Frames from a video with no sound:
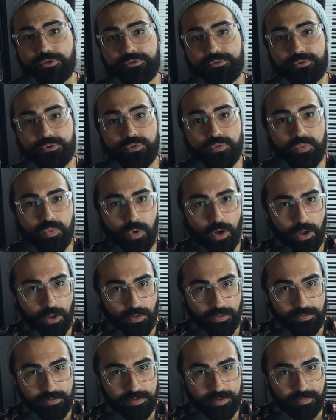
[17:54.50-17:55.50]
Through
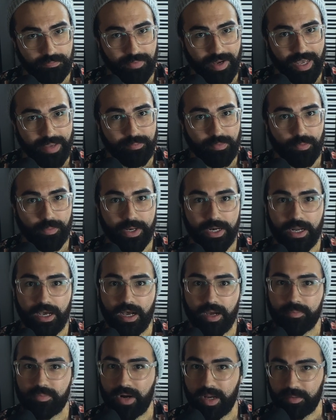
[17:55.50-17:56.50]
Walls by Marina
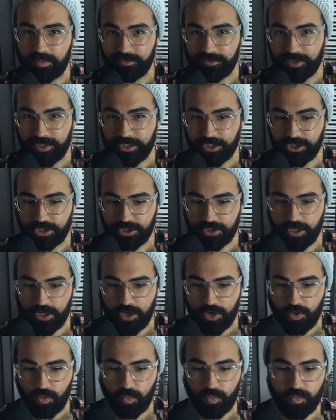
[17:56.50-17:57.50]
Abramovich.
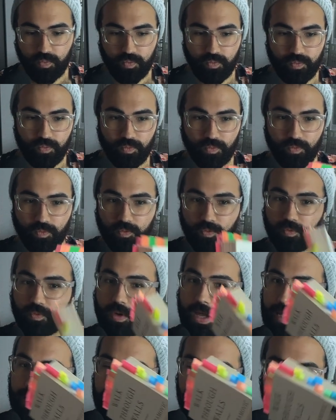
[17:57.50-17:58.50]
Mm,
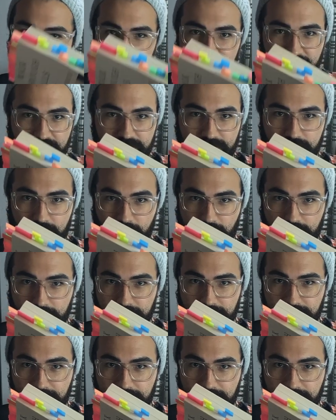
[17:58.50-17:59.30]
I love this book.